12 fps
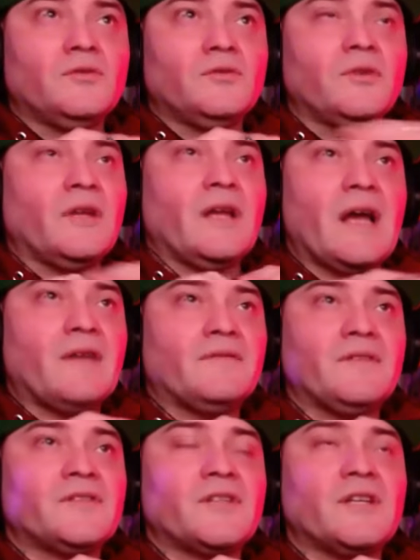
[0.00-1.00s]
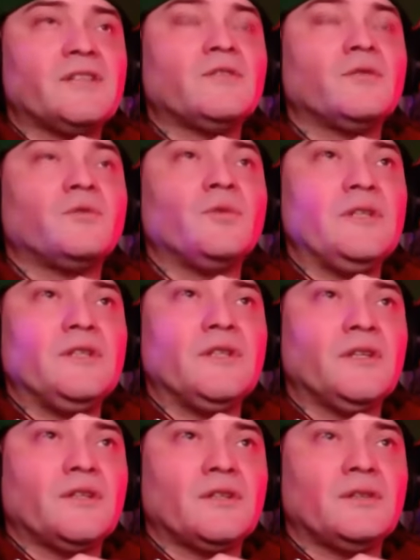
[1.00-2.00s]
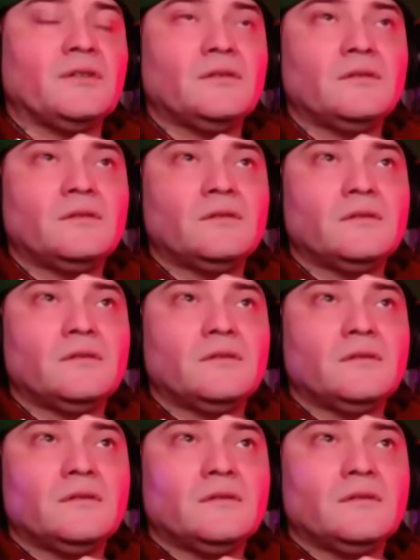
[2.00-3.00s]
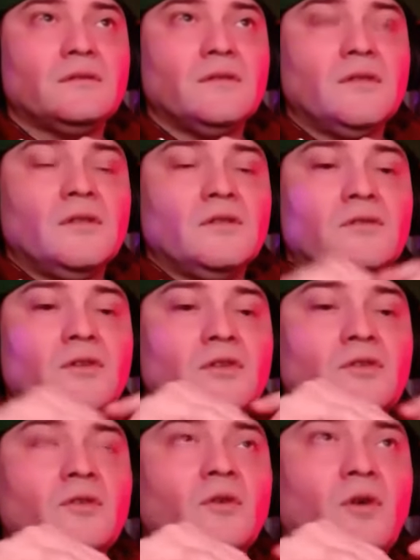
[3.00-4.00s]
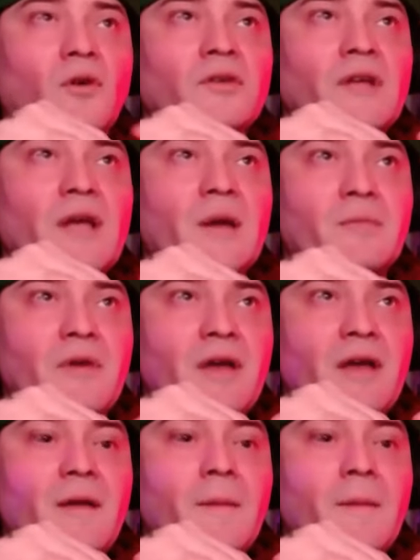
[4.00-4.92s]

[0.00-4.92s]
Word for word: you didn't have the chance to read nothing. So you on the a, eh, a,